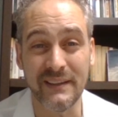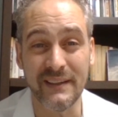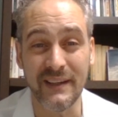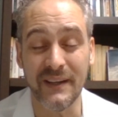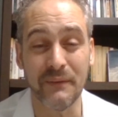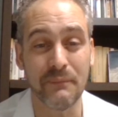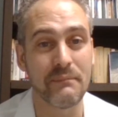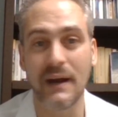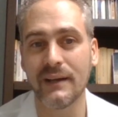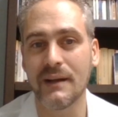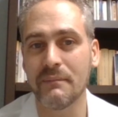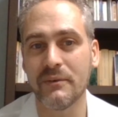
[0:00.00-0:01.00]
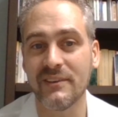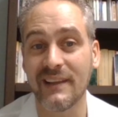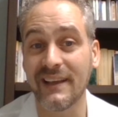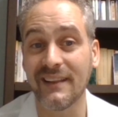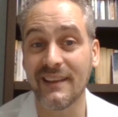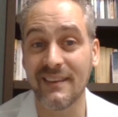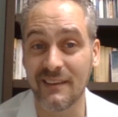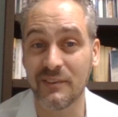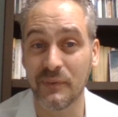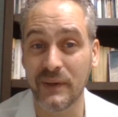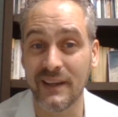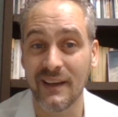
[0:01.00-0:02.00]
My numbers lately this
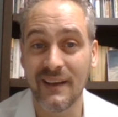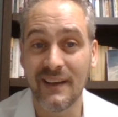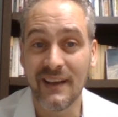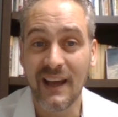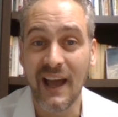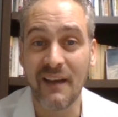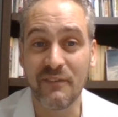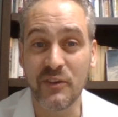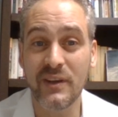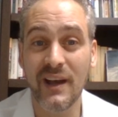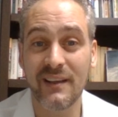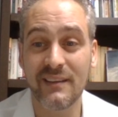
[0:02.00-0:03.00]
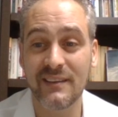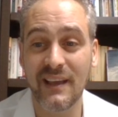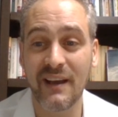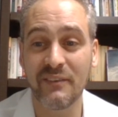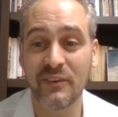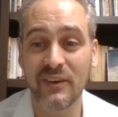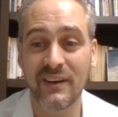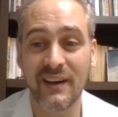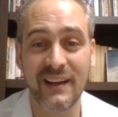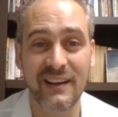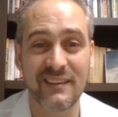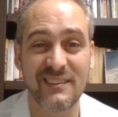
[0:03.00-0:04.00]
week. Have you guys ever
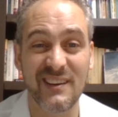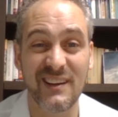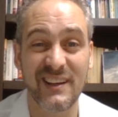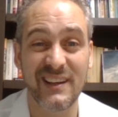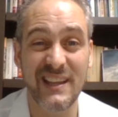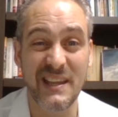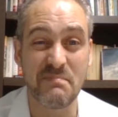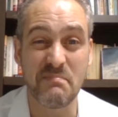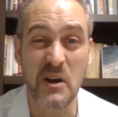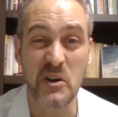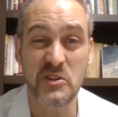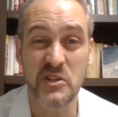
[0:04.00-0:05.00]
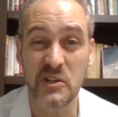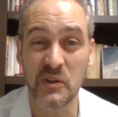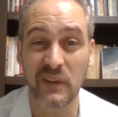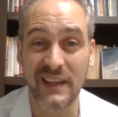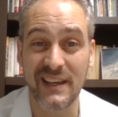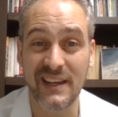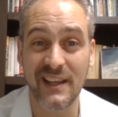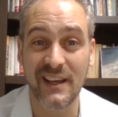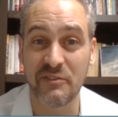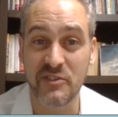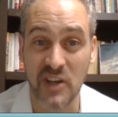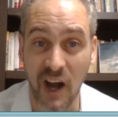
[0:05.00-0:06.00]
done emotional eating
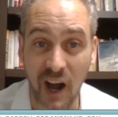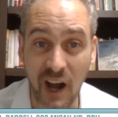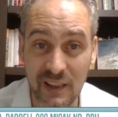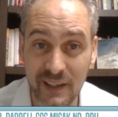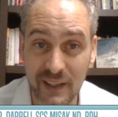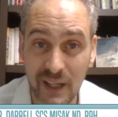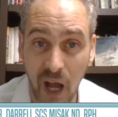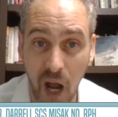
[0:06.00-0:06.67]
of chocolate?